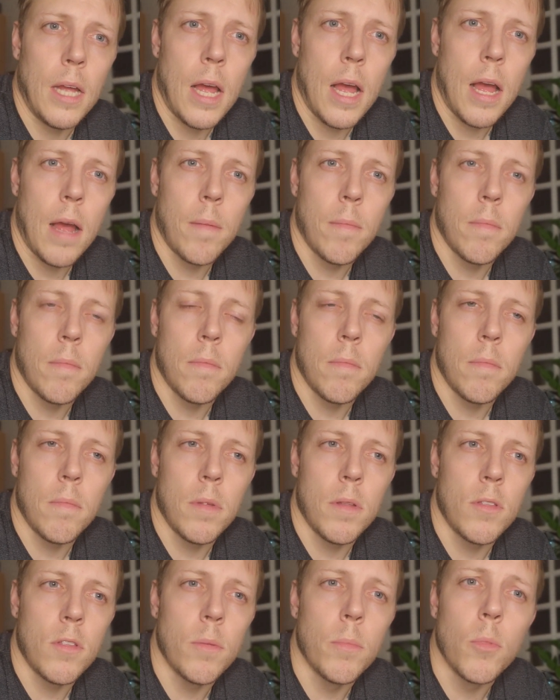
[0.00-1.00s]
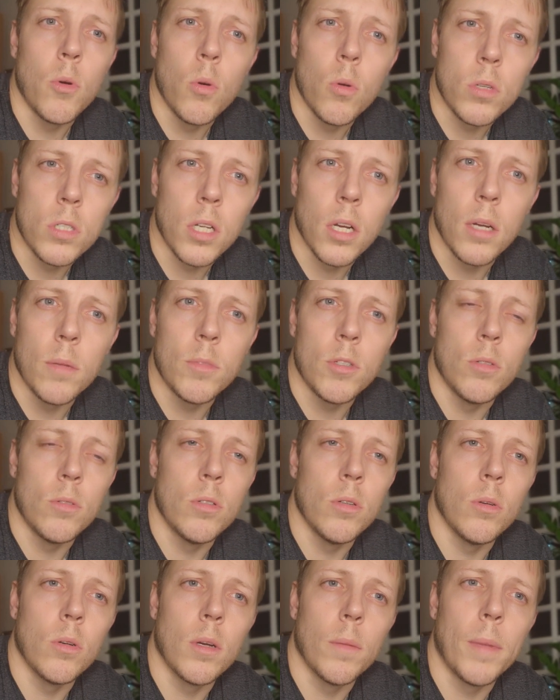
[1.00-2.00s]
Um, the more times you
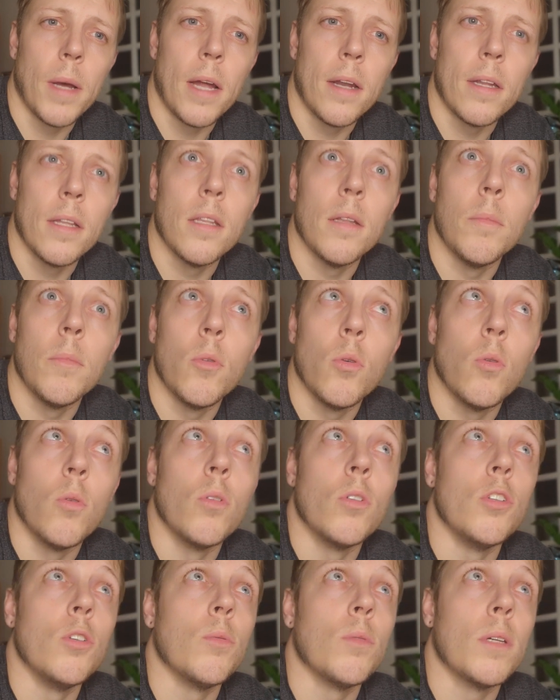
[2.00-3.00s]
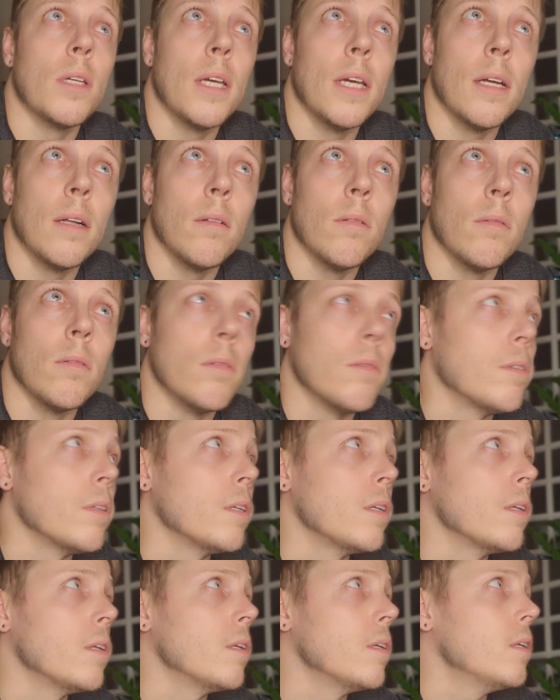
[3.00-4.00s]
talk about it, the more you kill
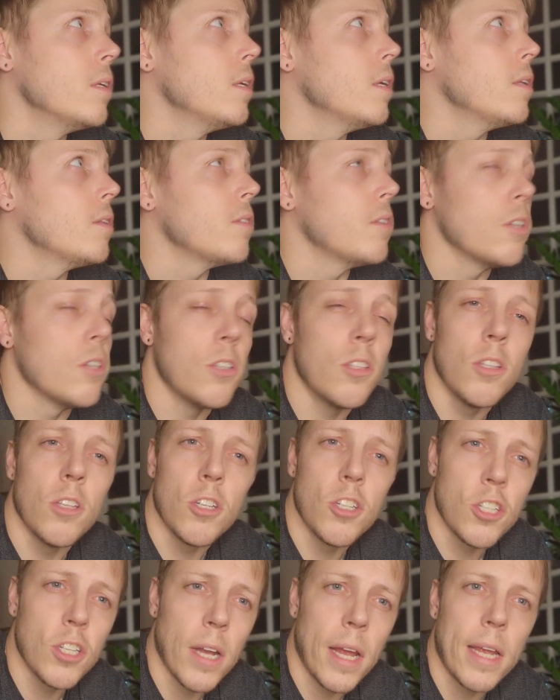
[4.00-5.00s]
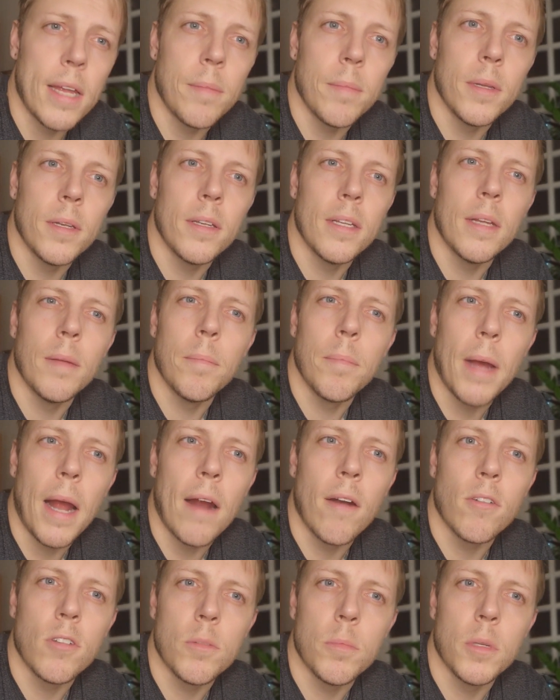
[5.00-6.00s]
the, the, the shame and the
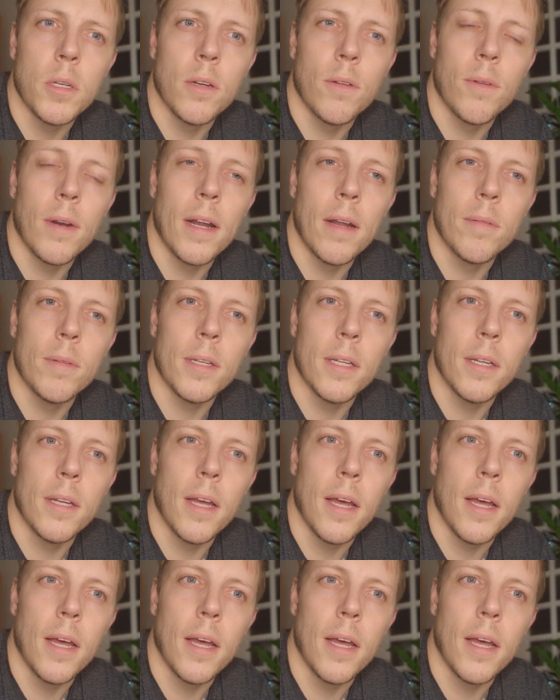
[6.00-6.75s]
embarrassment around it,